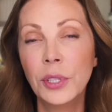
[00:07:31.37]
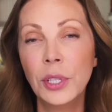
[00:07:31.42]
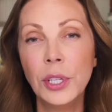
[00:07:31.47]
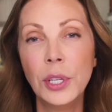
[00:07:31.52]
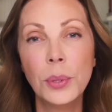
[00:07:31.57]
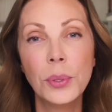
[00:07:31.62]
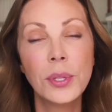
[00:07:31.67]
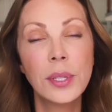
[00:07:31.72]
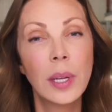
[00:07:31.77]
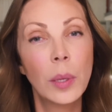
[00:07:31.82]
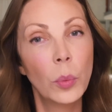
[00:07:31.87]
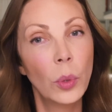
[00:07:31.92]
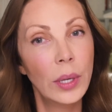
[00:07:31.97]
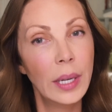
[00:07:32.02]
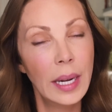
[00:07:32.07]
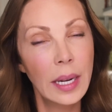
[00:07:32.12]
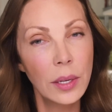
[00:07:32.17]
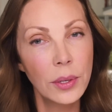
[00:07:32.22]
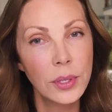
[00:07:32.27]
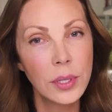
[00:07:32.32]
use someone
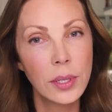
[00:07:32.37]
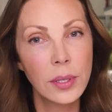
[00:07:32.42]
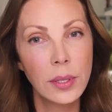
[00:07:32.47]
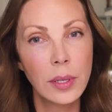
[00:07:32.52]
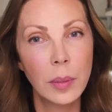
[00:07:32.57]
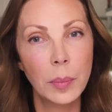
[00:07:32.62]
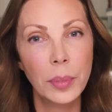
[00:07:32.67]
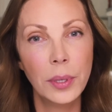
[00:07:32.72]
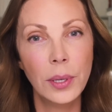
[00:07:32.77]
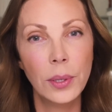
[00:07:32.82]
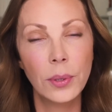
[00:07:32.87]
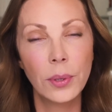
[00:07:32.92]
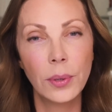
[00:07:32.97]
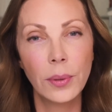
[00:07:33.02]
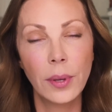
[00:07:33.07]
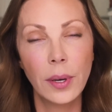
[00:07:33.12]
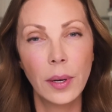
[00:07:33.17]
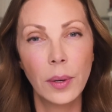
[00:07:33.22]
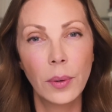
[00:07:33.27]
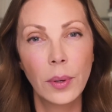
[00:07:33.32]
else's computer,
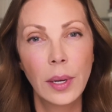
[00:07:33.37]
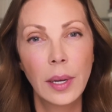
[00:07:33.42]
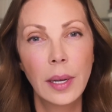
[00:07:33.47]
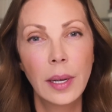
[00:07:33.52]
though.